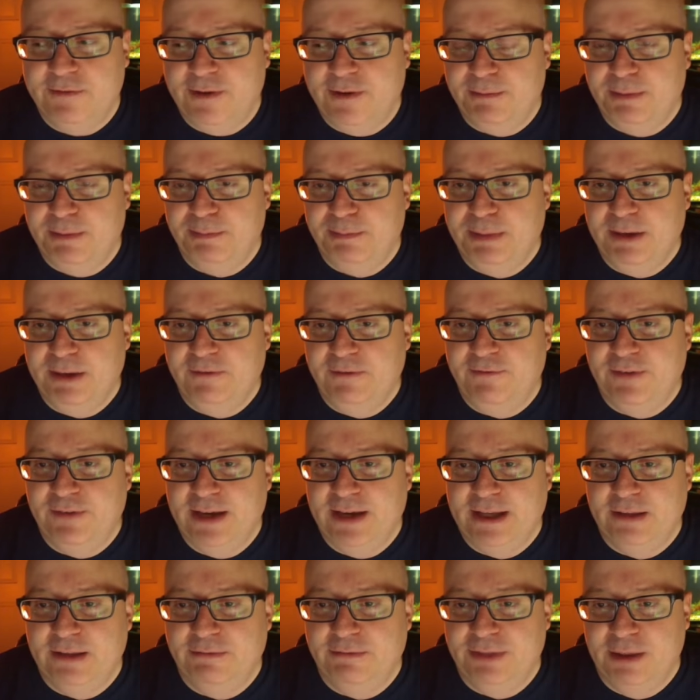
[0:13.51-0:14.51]
I'm a big
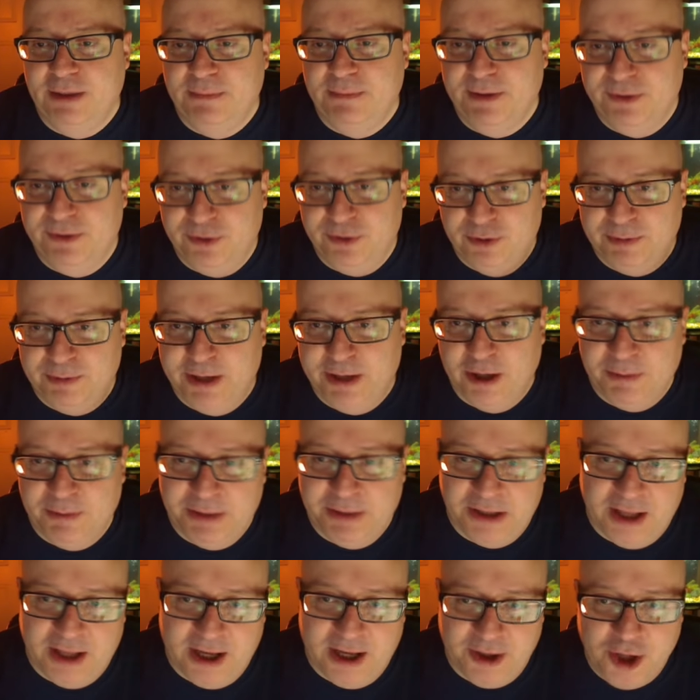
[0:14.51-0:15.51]
fan of them, as you may or
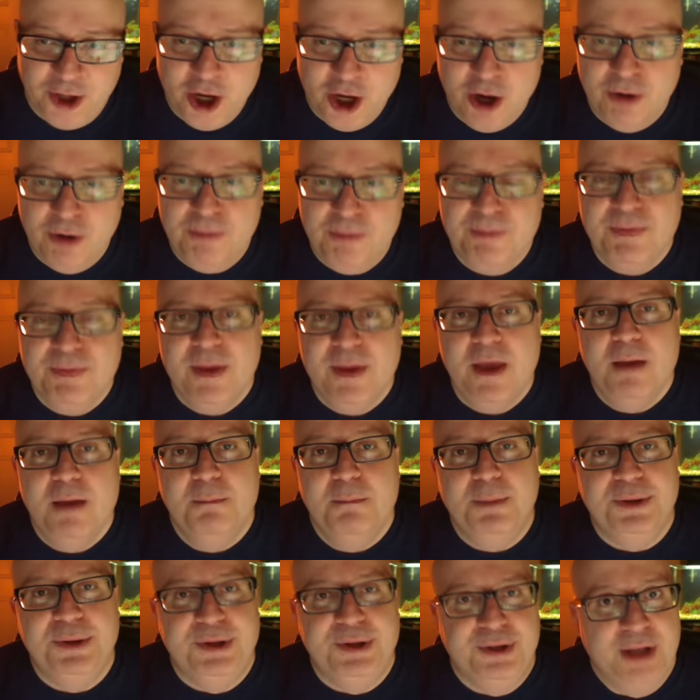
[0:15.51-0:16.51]
may not know,
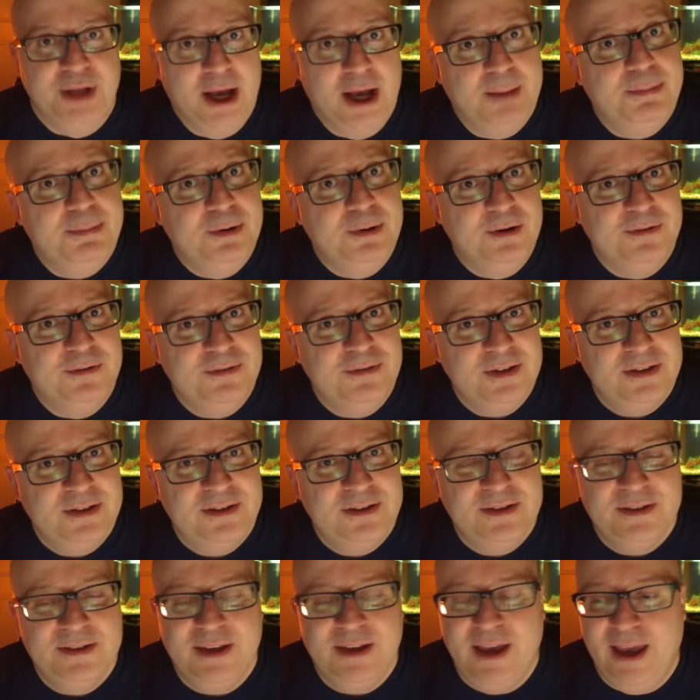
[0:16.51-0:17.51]
but they're not
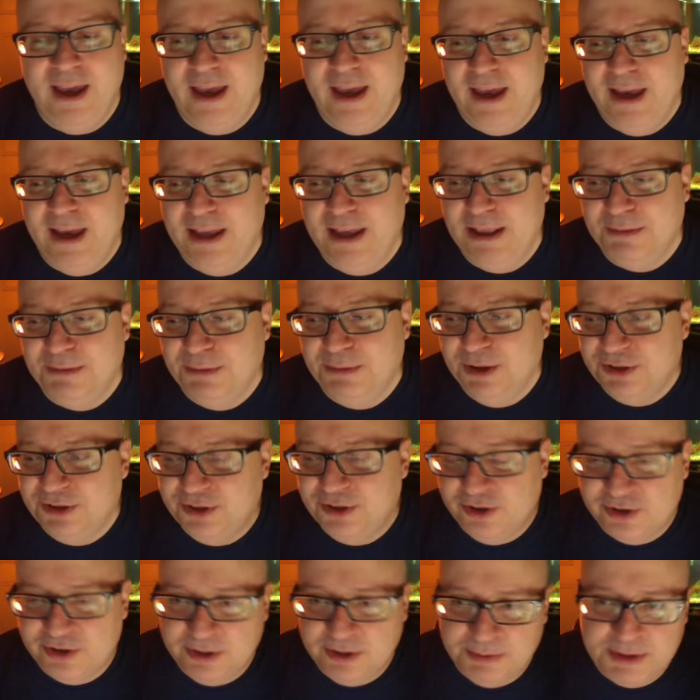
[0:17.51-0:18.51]
perfect, and I'm going to
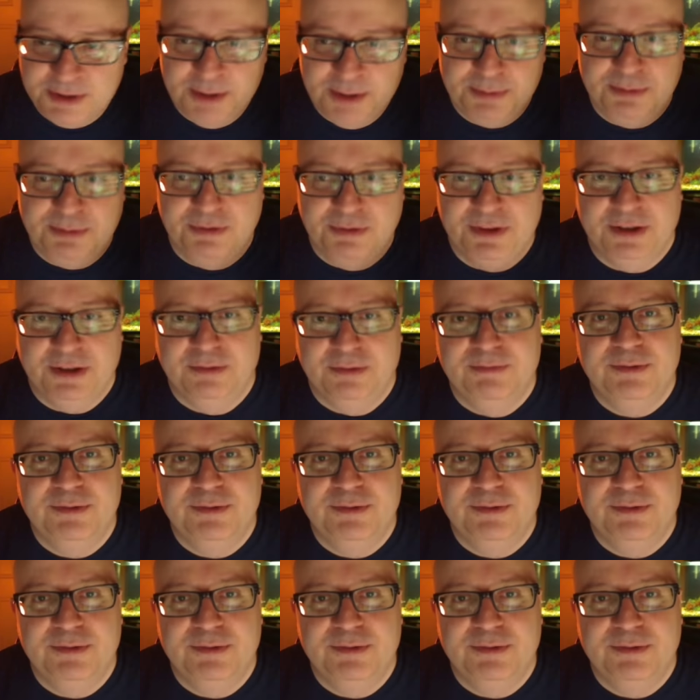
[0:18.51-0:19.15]
share some tips with you.